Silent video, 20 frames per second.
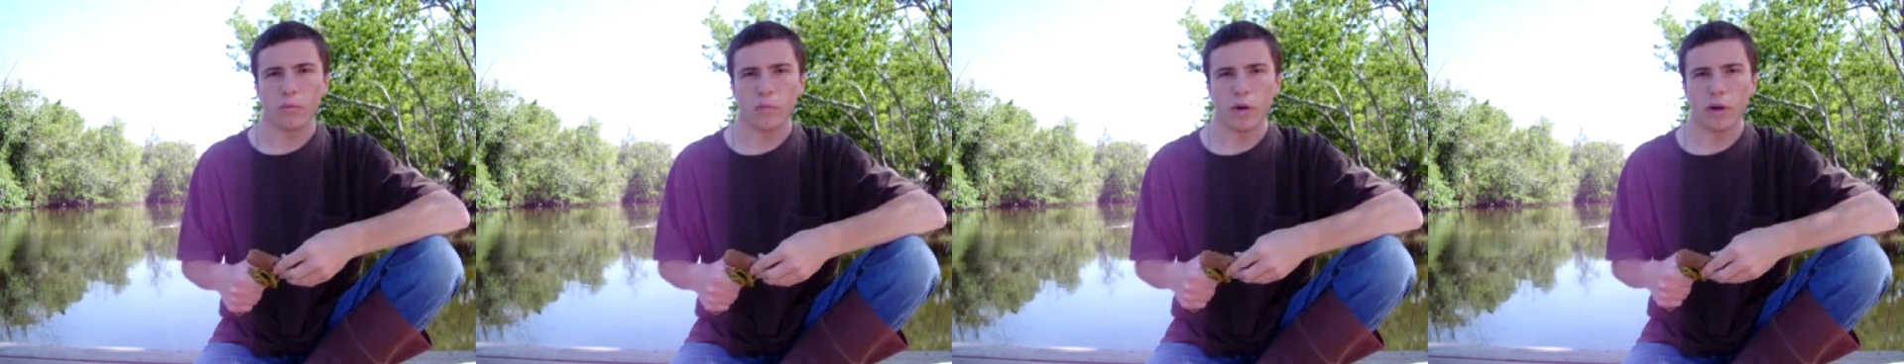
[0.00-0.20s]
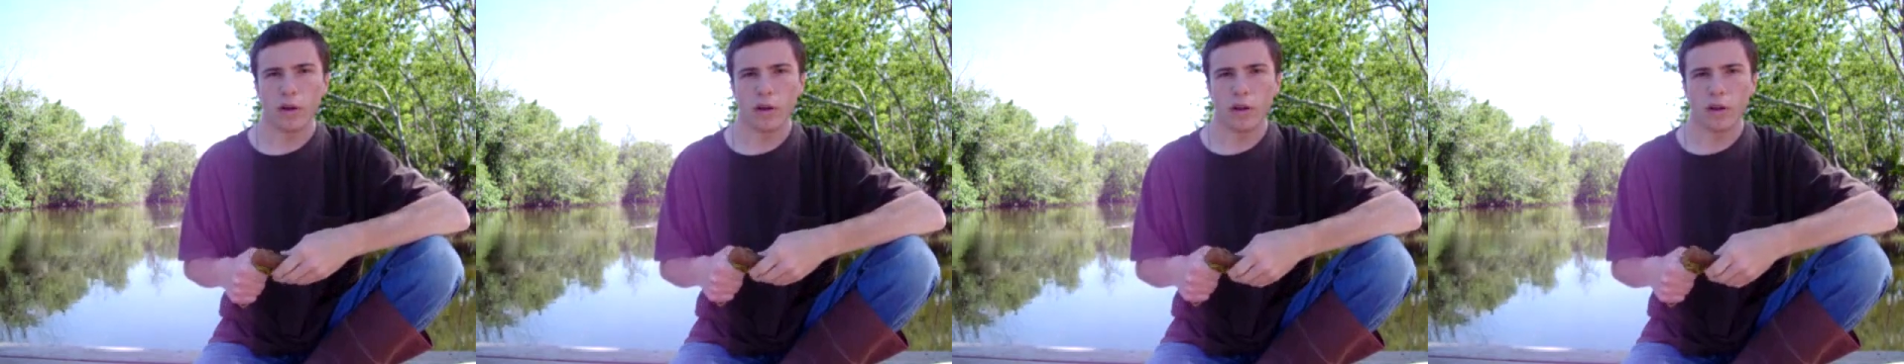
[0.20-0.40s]

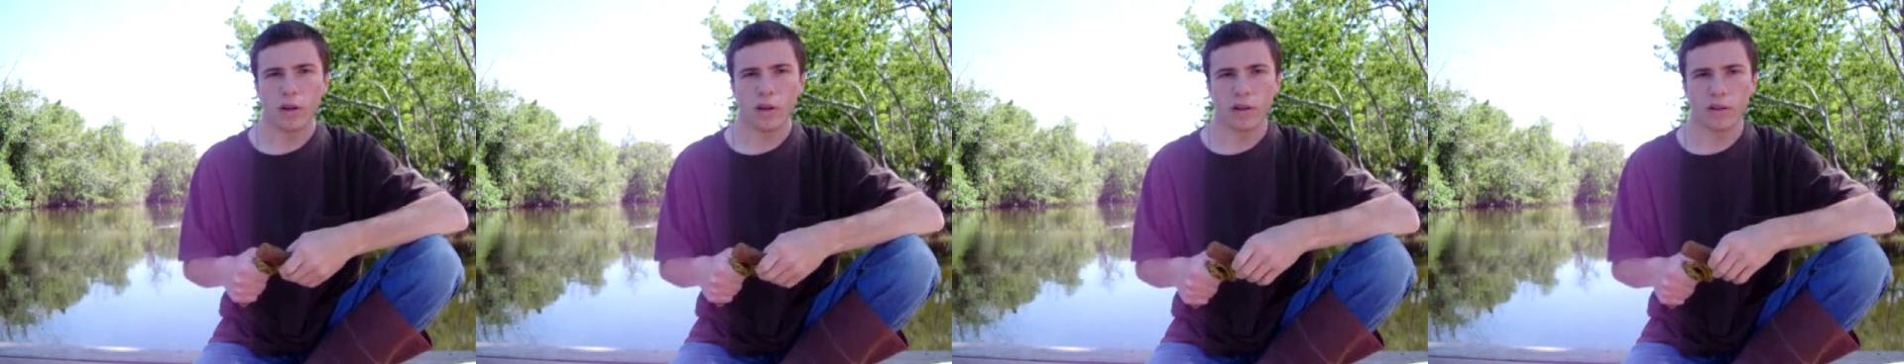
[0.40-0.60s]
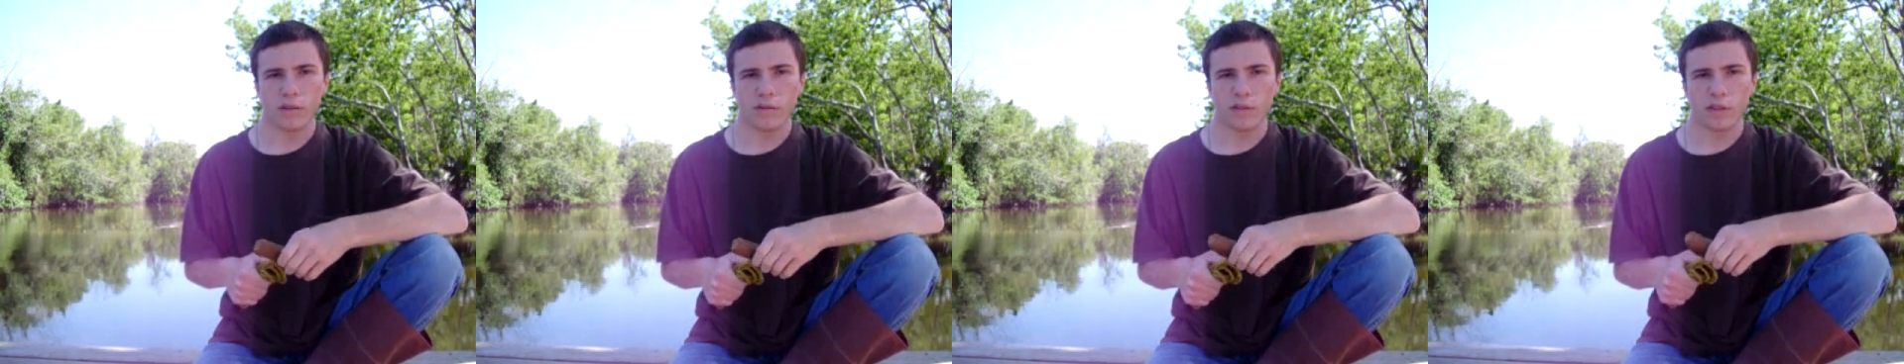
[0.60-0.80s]
But
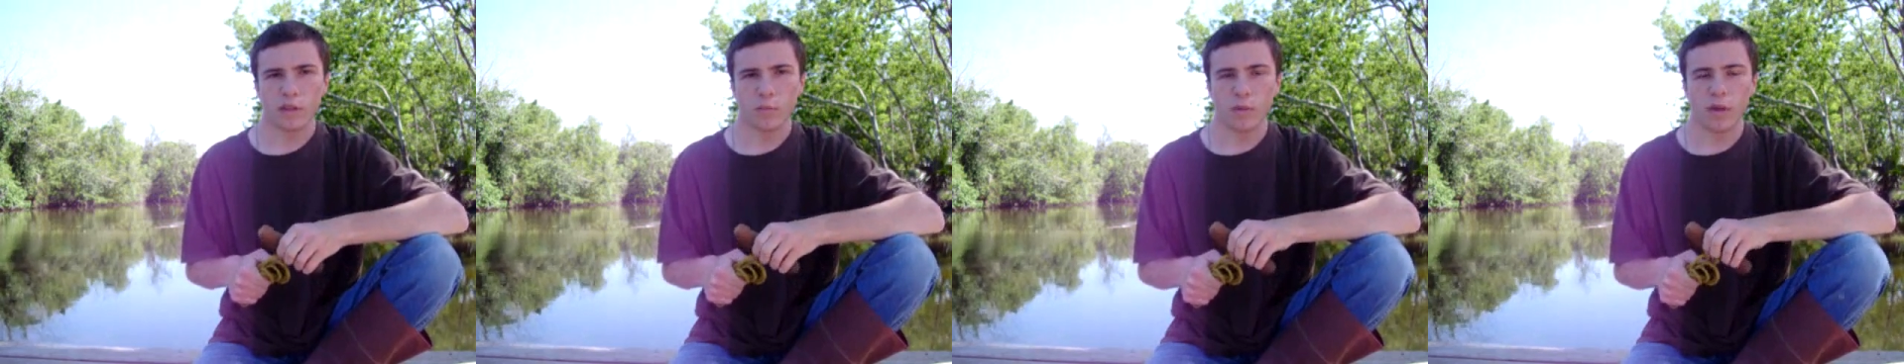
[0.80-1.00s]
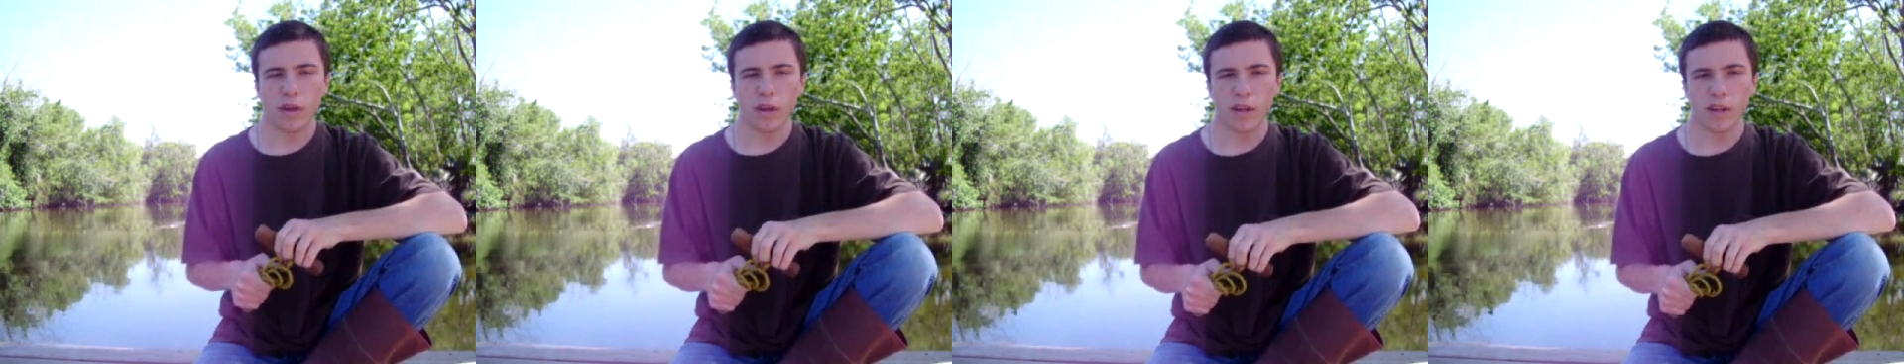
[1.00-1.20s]

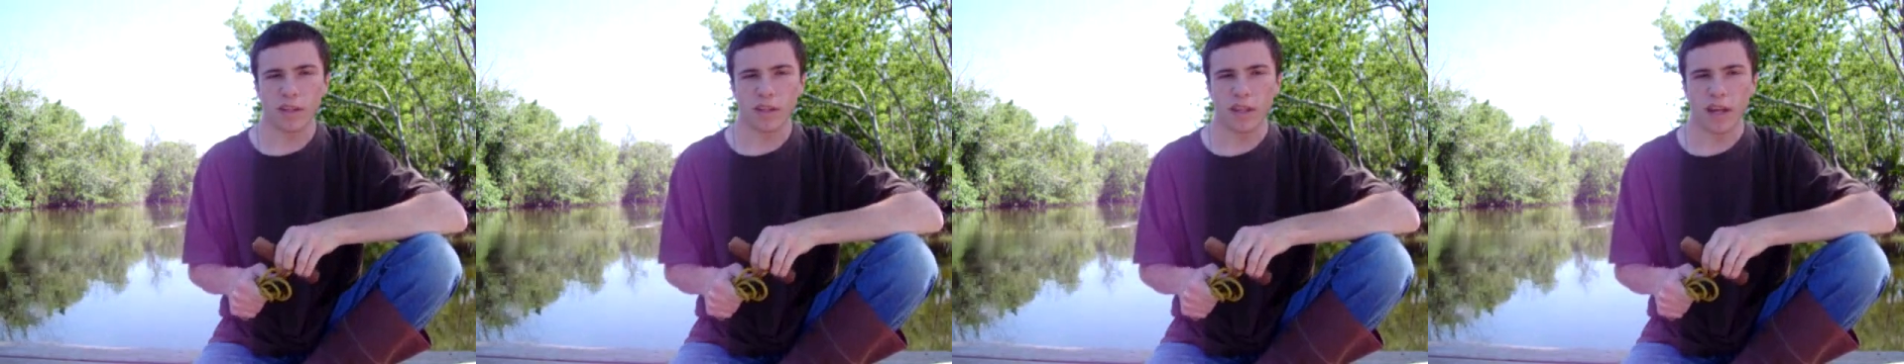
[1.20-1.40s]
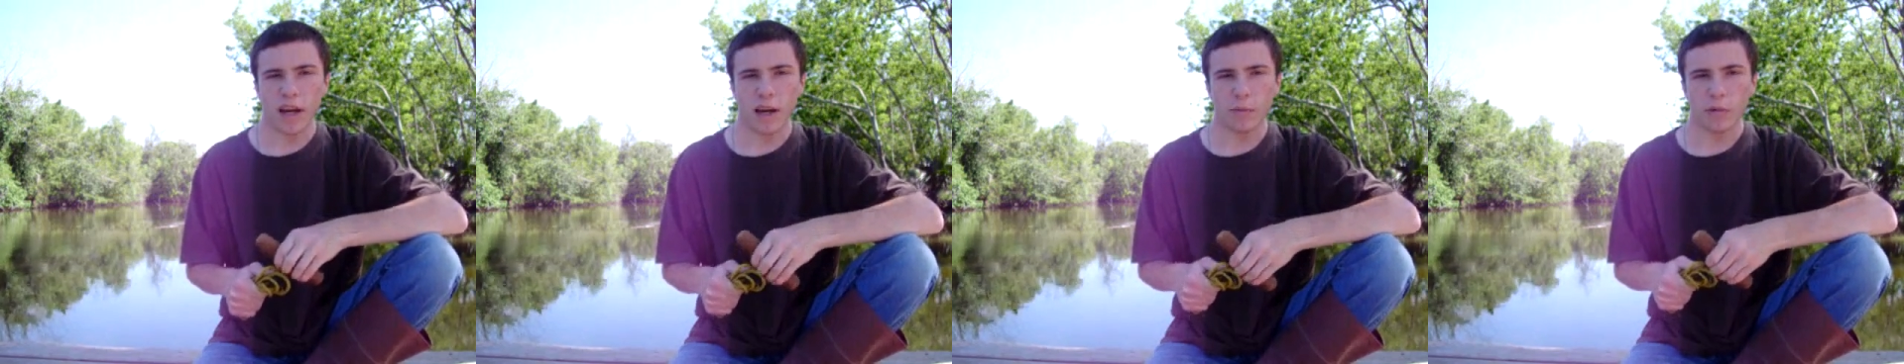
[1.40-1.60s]
to me,
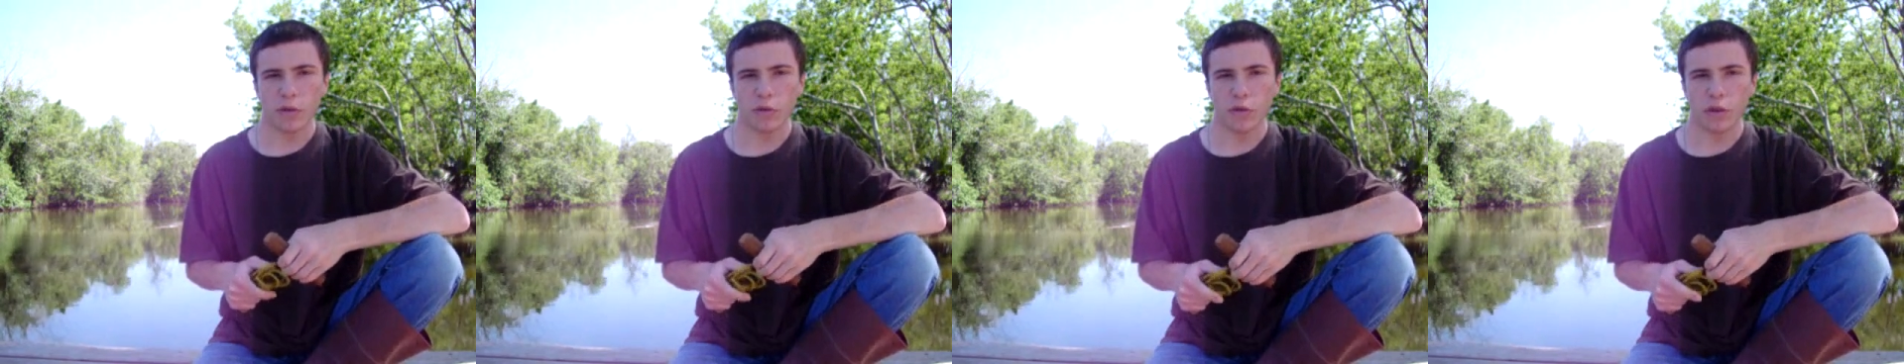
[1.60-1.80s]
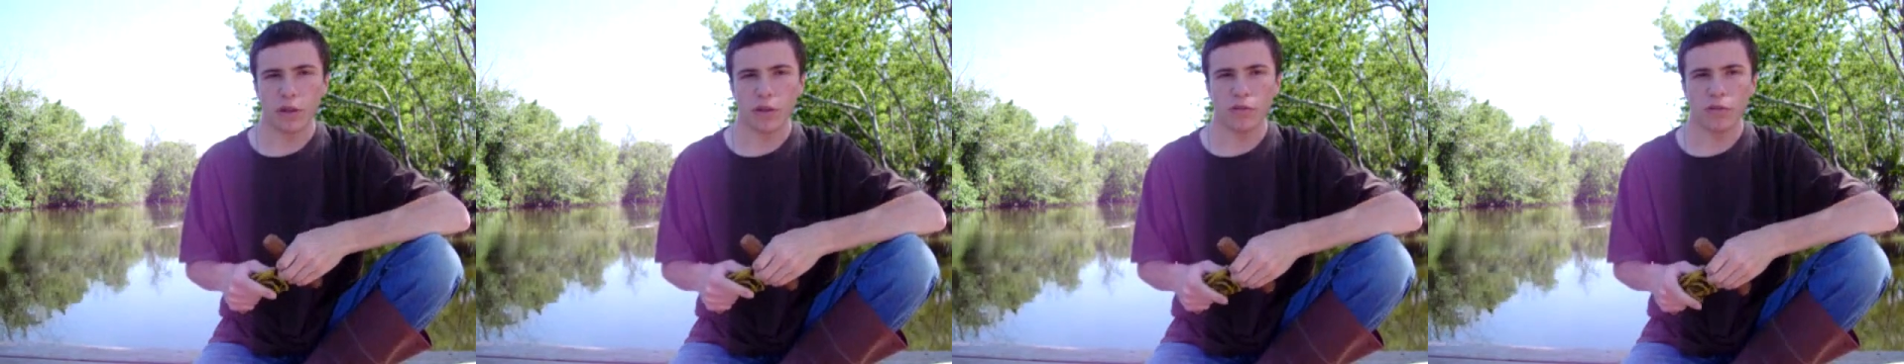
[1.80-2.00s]
anytime
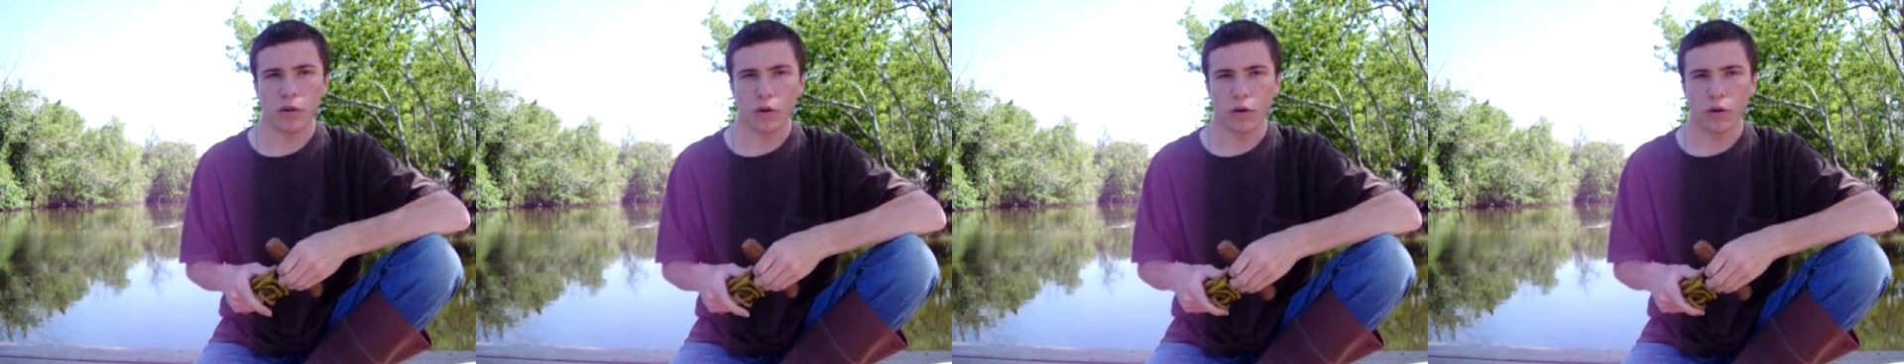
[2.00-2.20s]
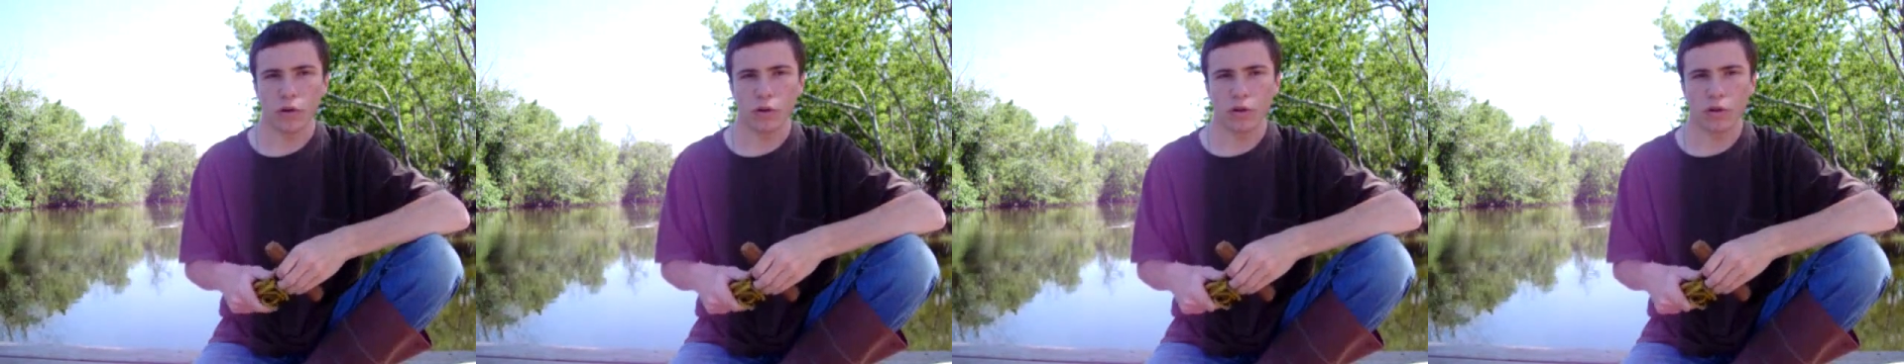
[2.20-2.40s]
you leave
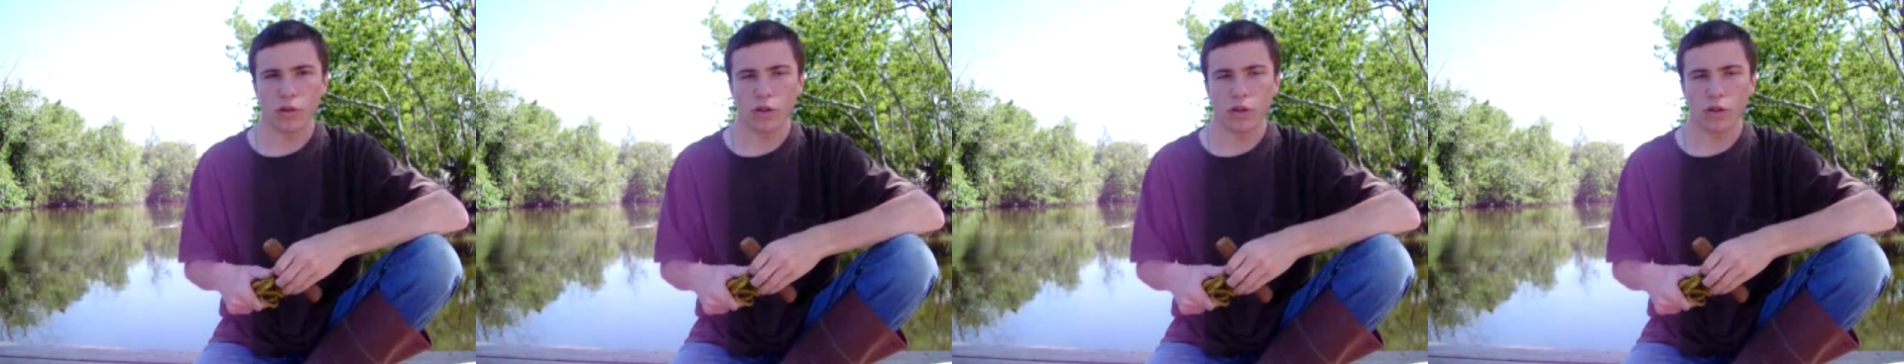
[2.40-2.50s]
a